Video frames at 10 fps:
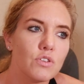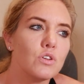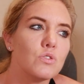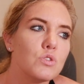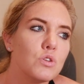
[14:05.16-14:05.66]
for
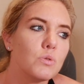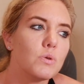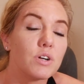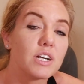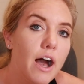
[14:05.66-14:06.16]
you
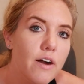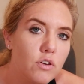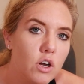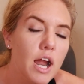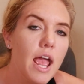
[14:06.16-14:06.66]
to
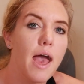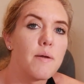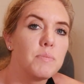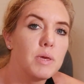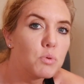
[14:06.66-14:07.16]
recover
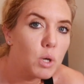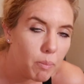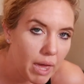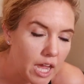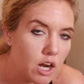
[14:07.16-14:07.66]
and be
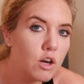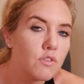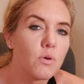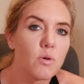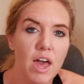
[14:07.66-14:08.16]

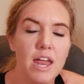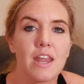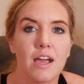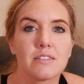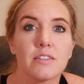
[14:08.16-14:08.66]
prepared for that
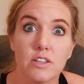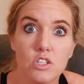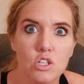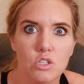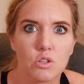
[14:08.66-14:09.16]
next
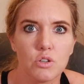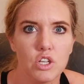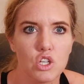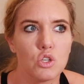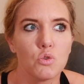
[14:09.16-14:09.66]

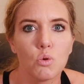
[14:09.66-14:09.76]
logistical issue.